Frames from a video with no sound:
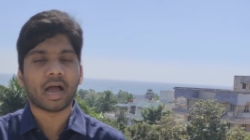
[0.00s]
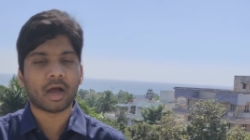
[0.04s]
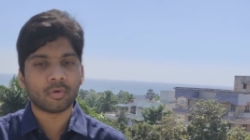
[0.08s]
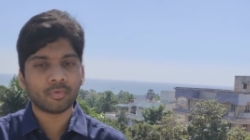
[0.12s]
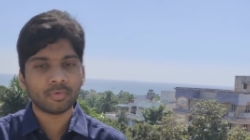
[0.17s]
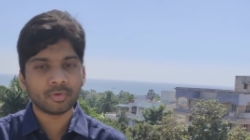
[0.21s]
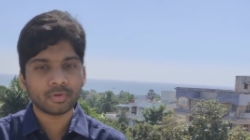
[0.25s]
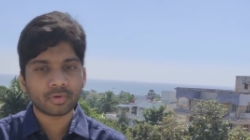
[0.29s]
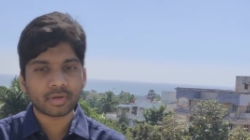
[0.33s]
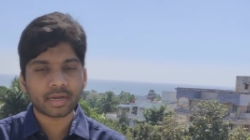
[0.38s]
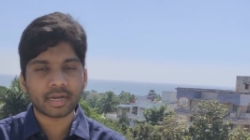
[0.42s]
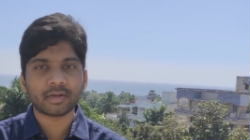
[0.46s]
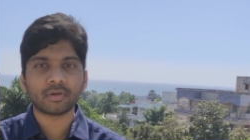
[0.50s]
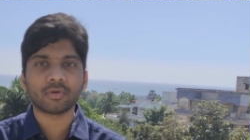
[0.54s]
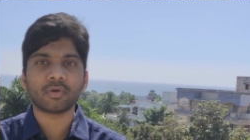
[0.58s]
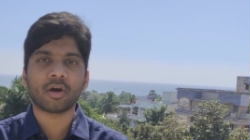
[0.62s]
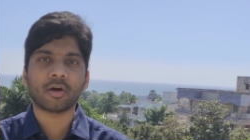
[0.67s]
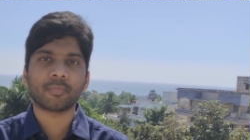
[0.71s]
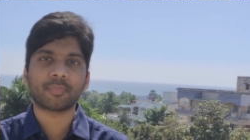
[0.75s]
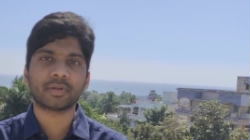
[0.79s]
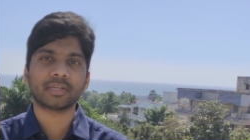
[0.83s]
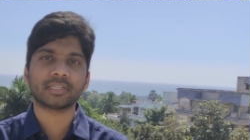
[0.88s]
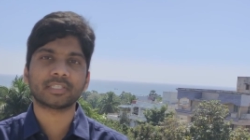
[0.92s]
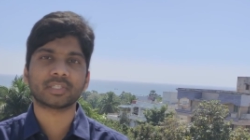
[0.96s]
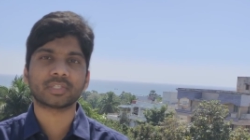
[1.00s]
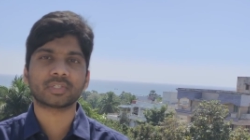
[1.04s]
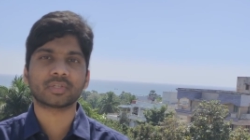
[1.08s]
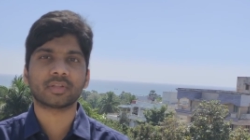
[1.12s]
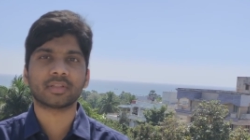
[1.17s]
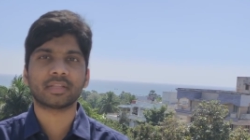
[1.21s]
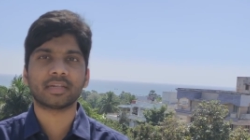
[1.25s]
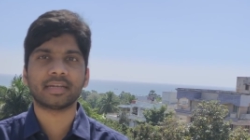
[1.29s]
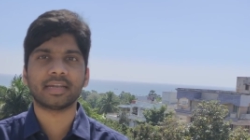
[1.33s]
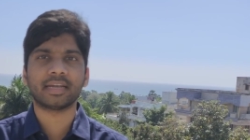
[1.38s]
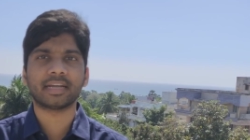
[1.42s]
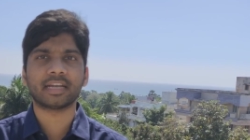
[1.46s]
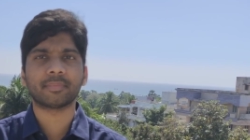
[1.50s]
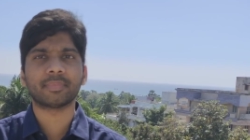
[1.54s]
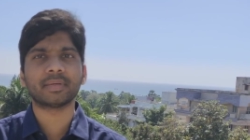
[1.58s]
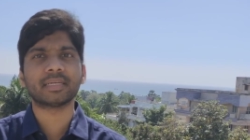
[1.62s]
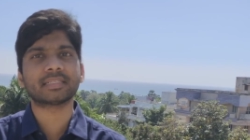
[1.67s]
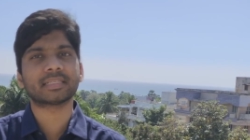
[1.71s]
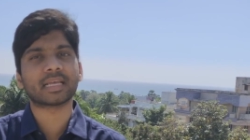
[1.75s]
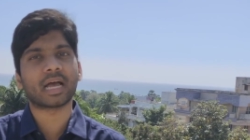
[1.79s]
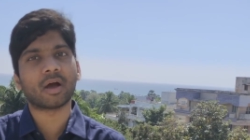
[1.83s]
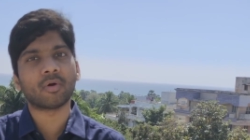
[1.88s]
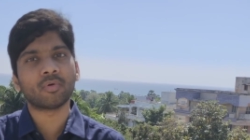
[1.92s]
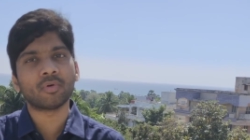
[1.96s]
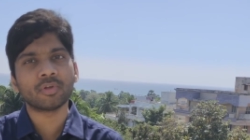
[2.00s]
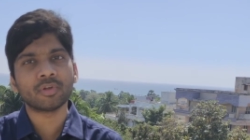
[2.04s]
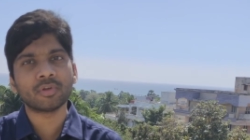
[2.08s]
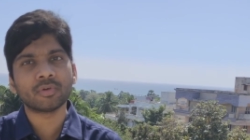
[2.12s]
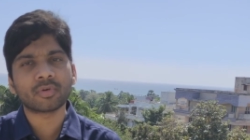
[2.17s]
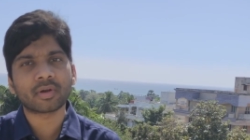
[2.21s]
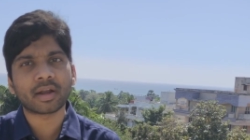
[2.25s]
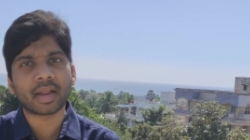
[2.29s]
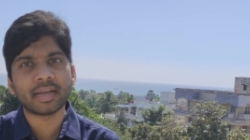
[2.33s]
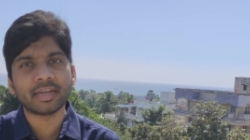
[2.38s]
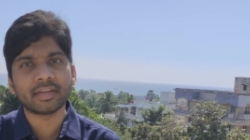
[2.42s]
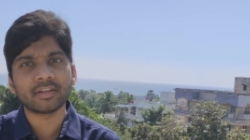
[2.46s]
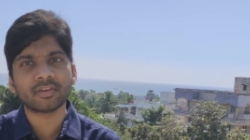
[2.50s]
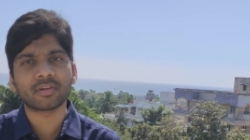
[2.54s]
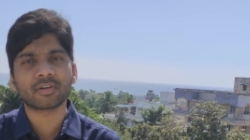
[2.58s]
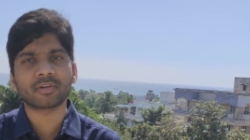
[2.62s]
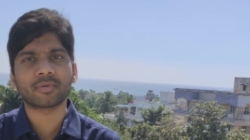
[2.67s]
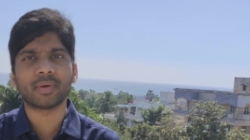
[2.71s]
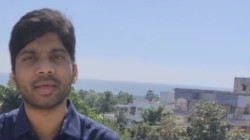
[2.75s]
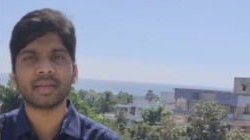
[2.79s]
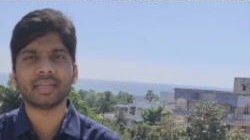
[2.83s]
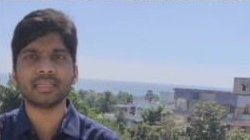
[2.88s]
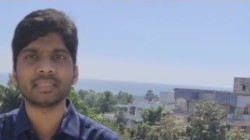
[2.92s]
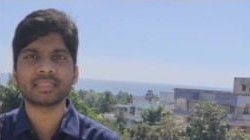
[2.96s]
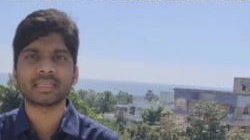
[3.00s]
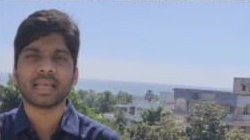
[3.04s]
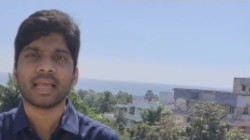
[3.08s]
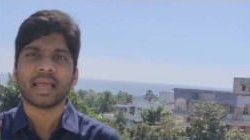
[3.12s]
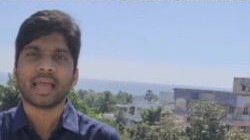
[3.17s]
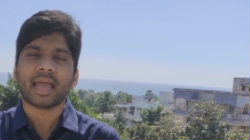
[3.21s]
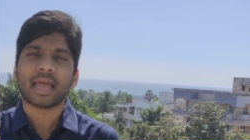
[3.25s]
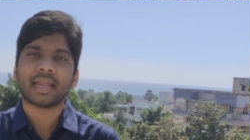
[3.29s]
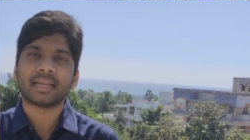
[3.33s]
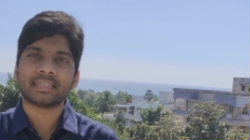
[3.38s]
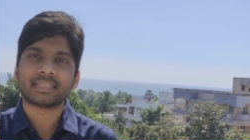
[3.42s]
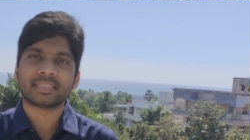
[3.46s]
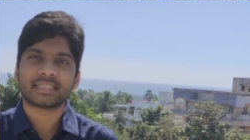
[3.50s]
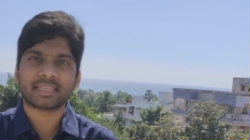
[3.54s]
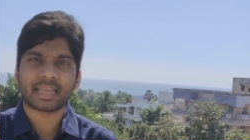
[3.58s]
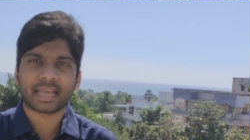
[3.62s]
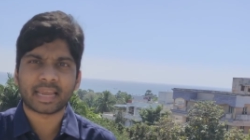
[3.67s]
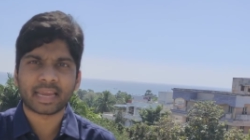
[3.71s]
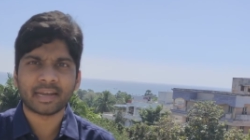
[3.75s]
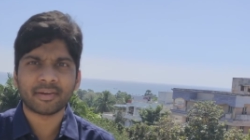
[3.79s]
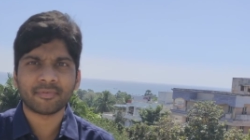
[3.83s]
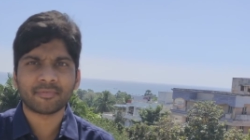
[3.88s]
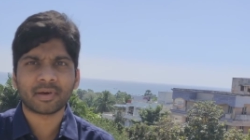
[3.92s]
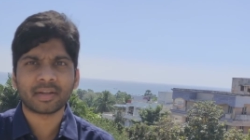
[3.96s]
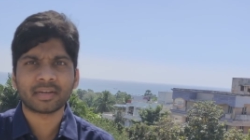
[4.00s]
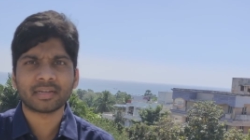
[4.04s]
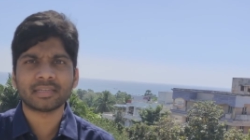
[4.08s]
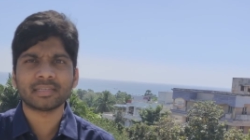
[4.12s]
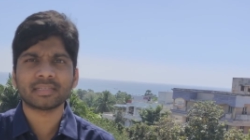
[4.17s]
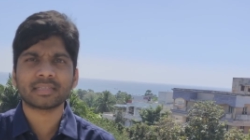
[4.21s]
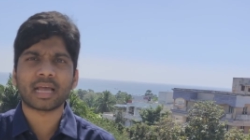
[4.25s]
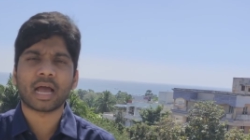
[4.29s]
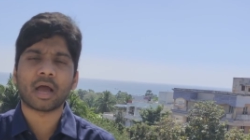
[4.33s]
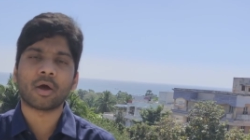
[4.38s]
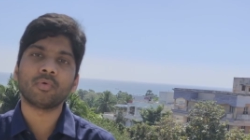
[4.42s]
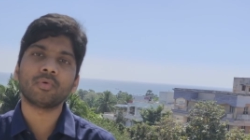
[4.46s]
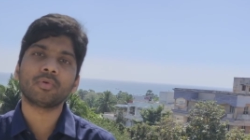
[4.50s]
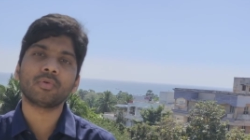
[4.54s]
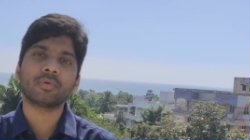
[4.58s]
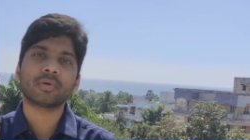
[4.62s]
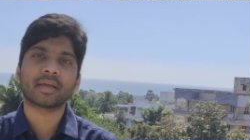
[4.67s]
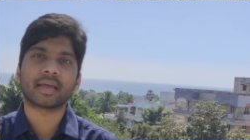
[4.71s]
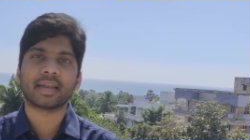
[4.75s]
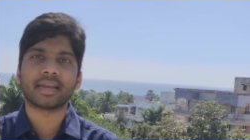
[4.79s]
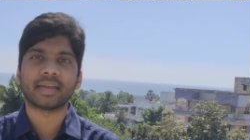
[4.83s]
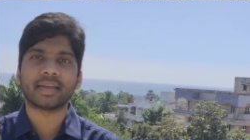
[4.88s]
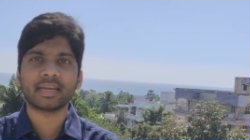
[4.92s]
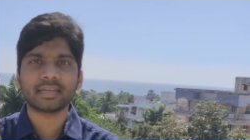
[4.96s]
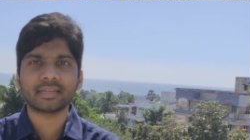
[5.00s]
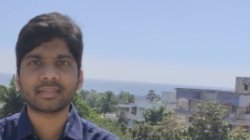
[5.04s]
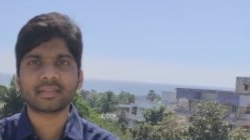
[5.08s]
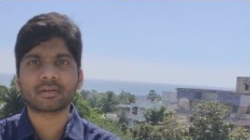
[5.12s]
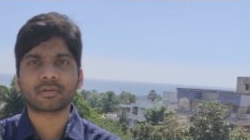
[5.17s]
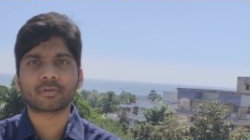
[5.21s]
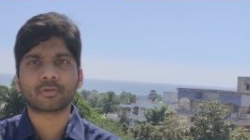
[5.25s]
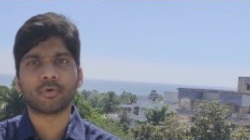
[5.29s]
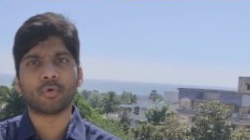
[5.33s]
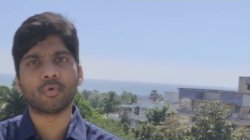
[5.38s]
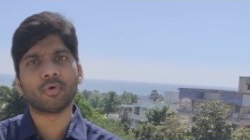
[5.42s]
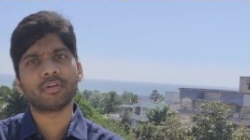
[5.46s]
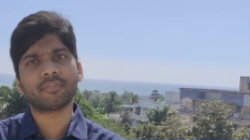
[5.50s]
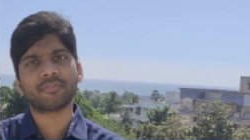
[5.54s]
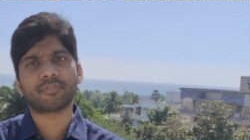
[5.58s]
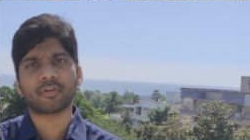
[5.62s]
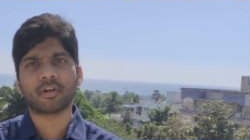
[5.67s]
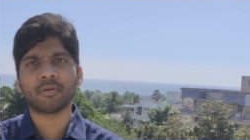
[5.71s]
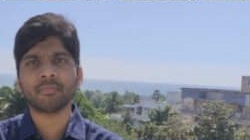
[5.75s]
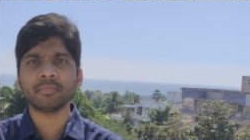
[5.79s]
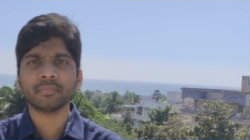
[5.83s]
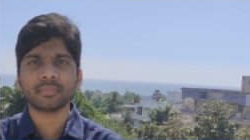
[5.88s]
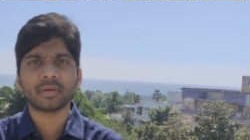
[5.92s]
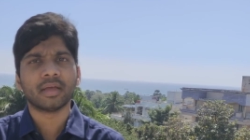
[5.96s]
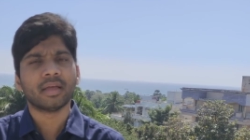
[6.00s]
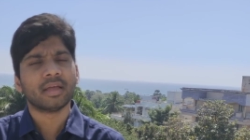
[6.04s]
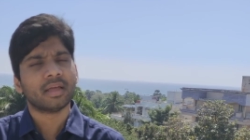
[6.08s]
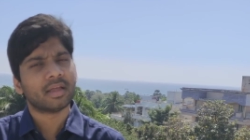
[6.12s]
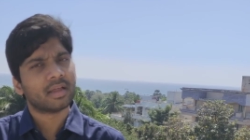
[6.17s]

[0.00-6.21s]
how you can do operations on the database, how do you write your queries, and second one is how to connect the code from